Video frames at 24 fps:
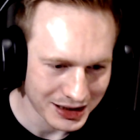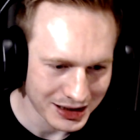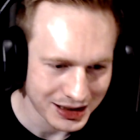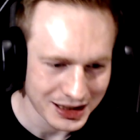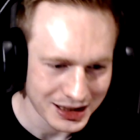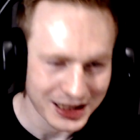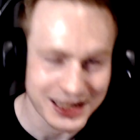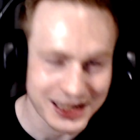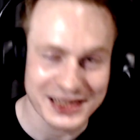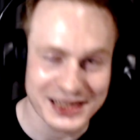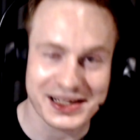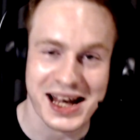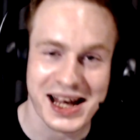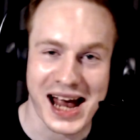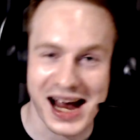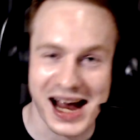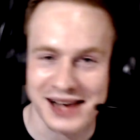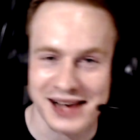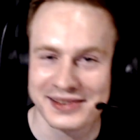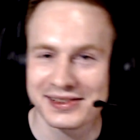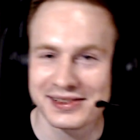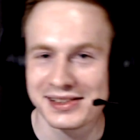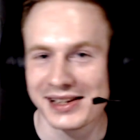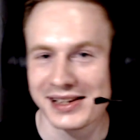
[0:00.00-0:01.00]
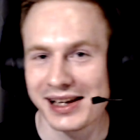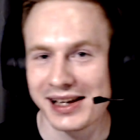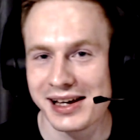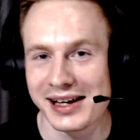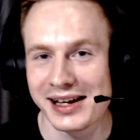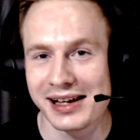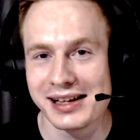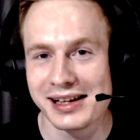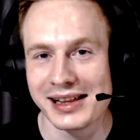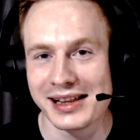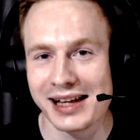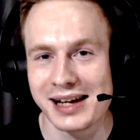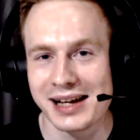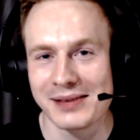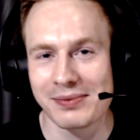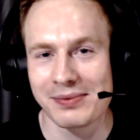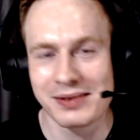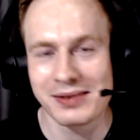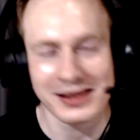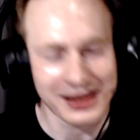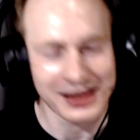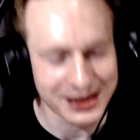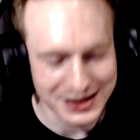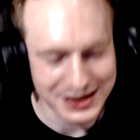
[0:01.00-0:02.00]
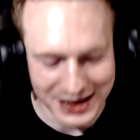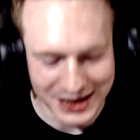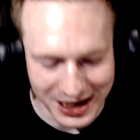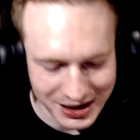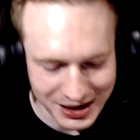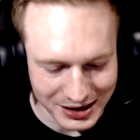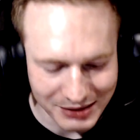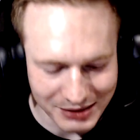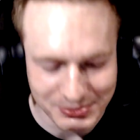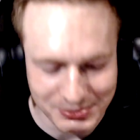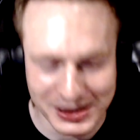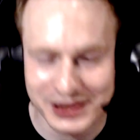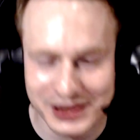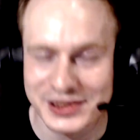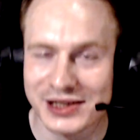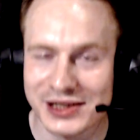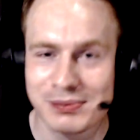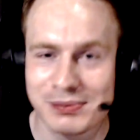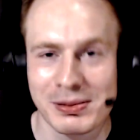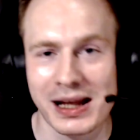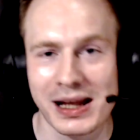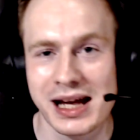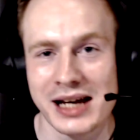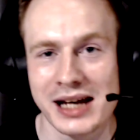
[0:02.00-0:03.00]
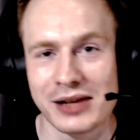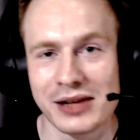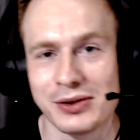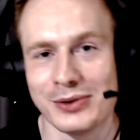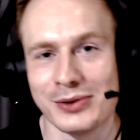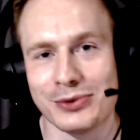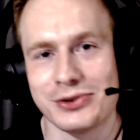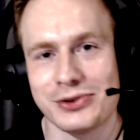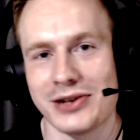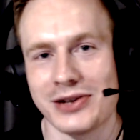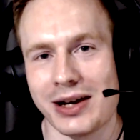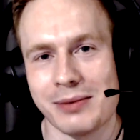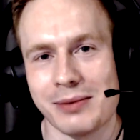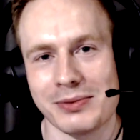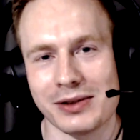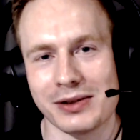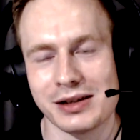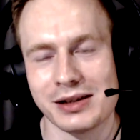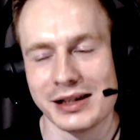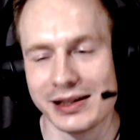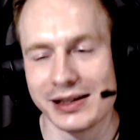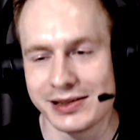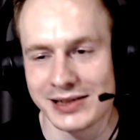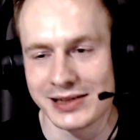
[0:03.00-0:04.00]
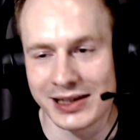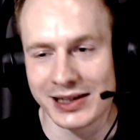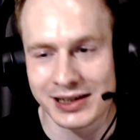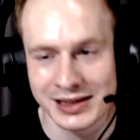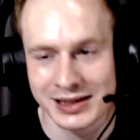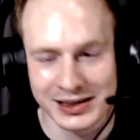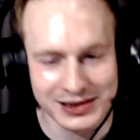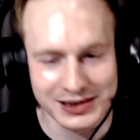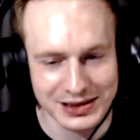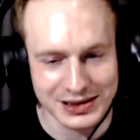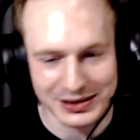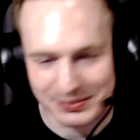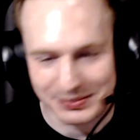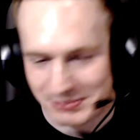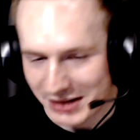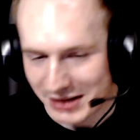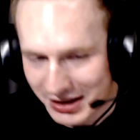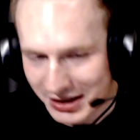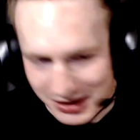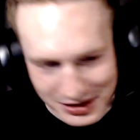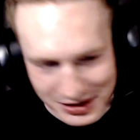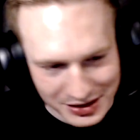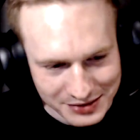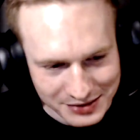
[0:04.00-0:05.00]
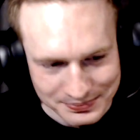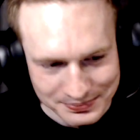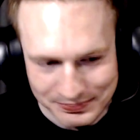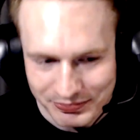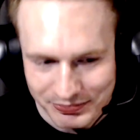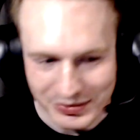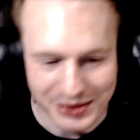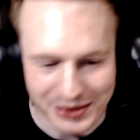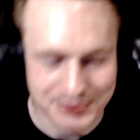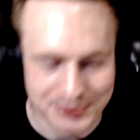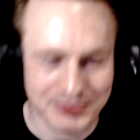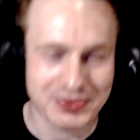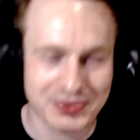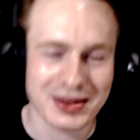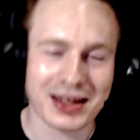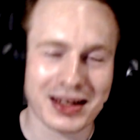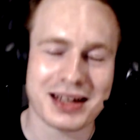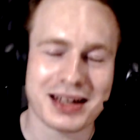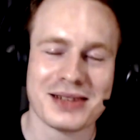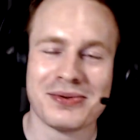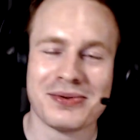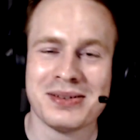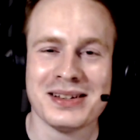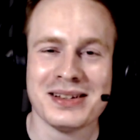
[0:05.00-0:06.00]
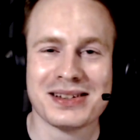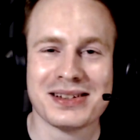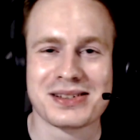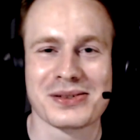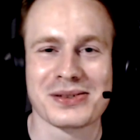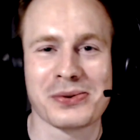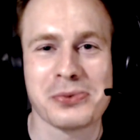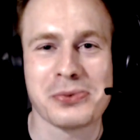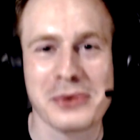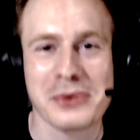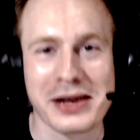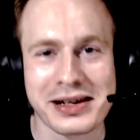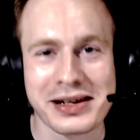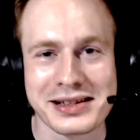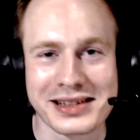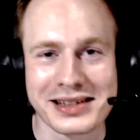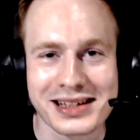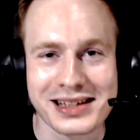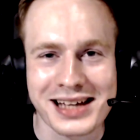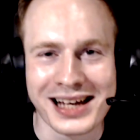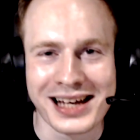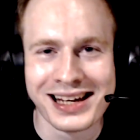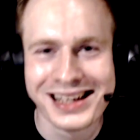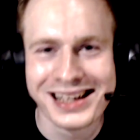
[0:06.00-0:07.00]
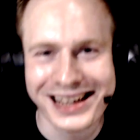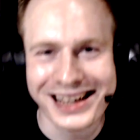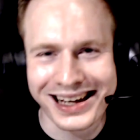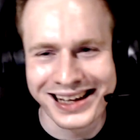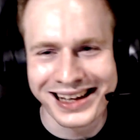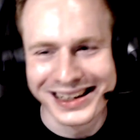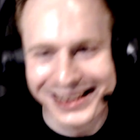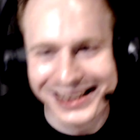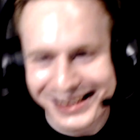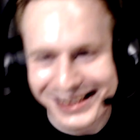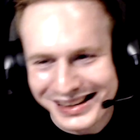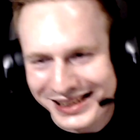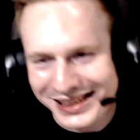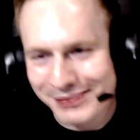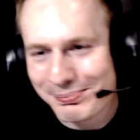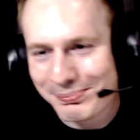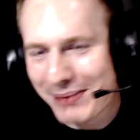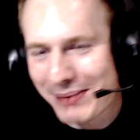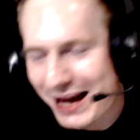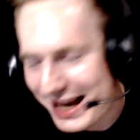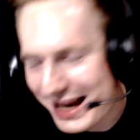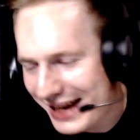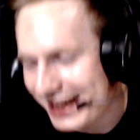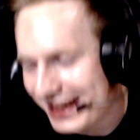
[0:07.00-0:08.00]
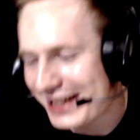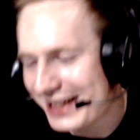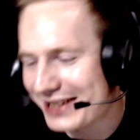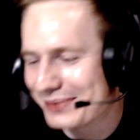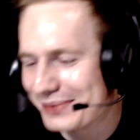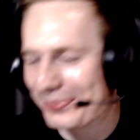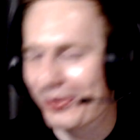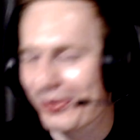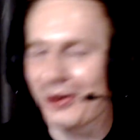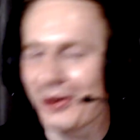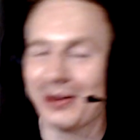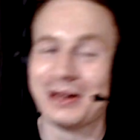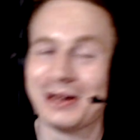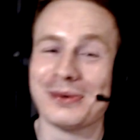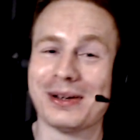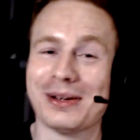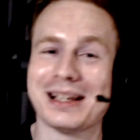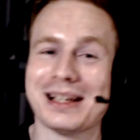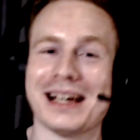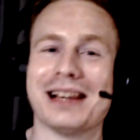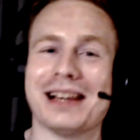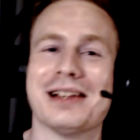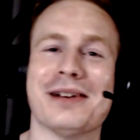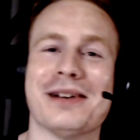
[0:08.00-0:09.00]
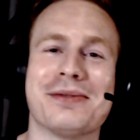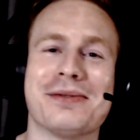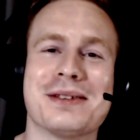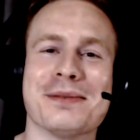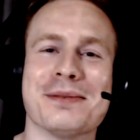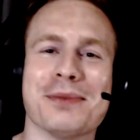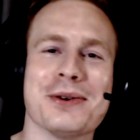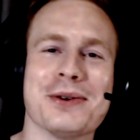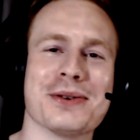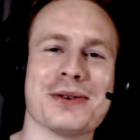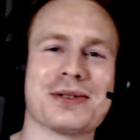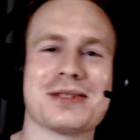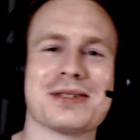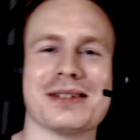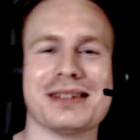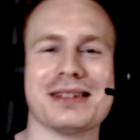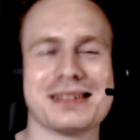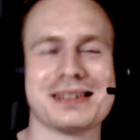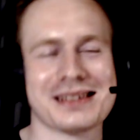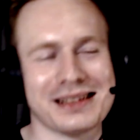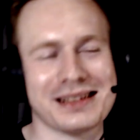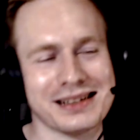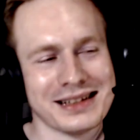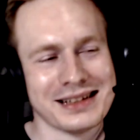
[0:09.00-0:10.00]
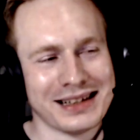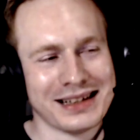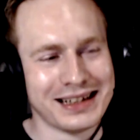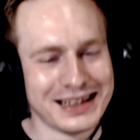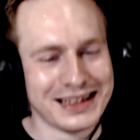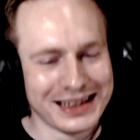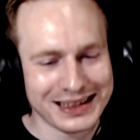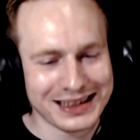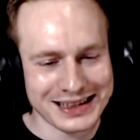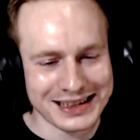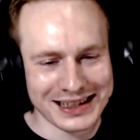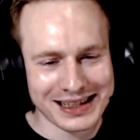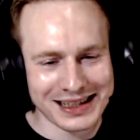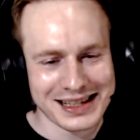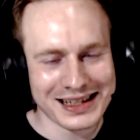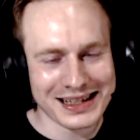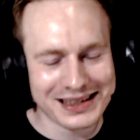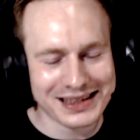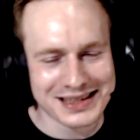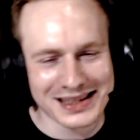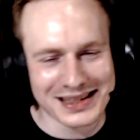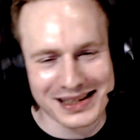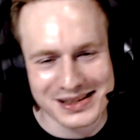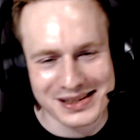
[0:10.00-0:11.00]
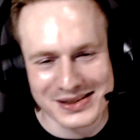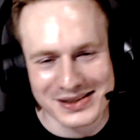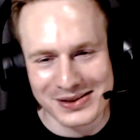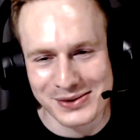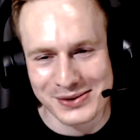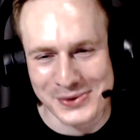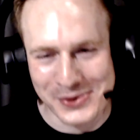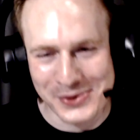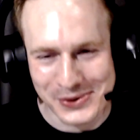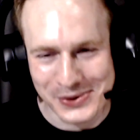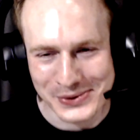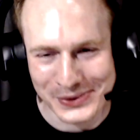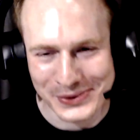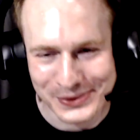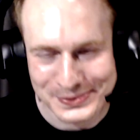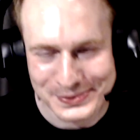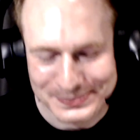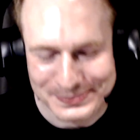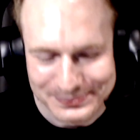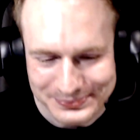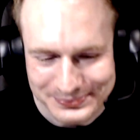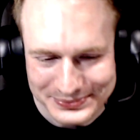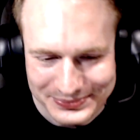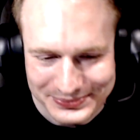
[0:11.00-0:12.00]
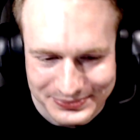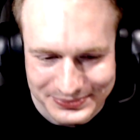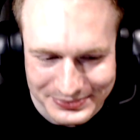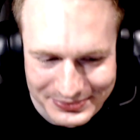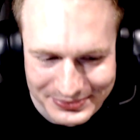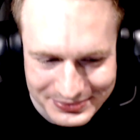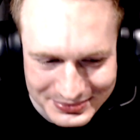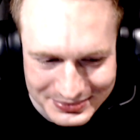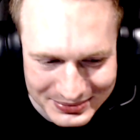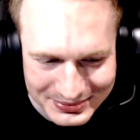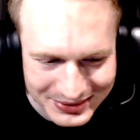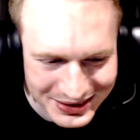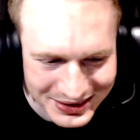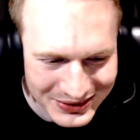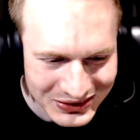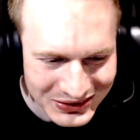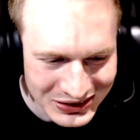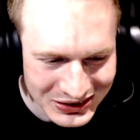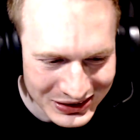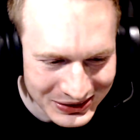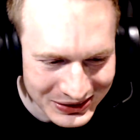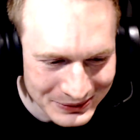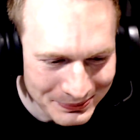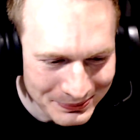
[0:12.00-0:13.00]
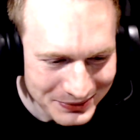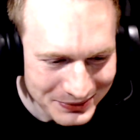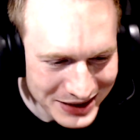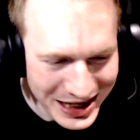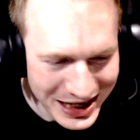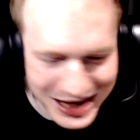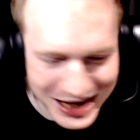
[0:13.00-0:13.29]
It's actually like I'm legit playing a new champion. Lee Sin is. It feels great. The ping is probably what I love the most, honestly. It's so good. But yeah,